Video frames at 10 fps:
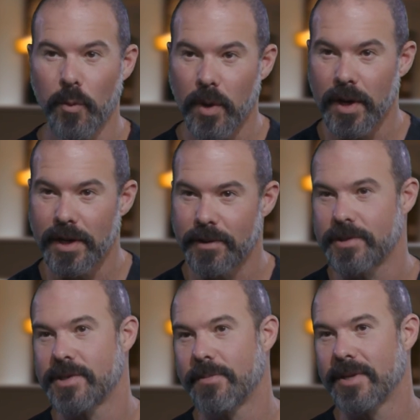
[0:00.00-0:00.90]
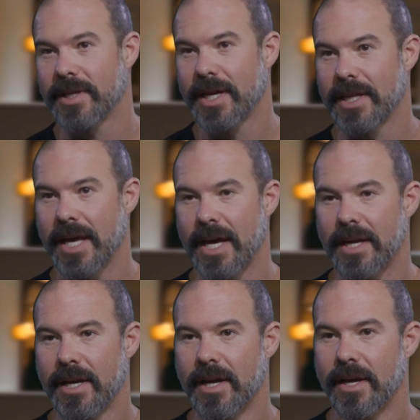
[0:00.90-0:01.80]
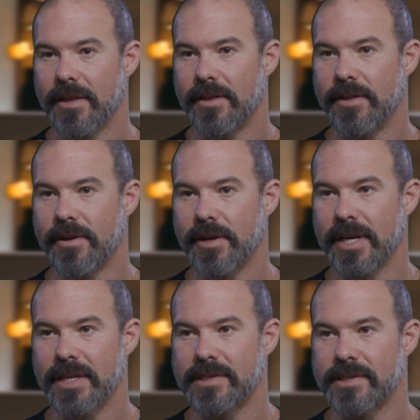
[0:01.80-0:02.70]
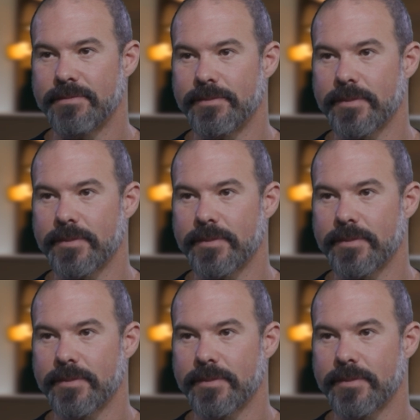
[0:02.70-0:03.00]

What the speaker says: wood or something like that, there is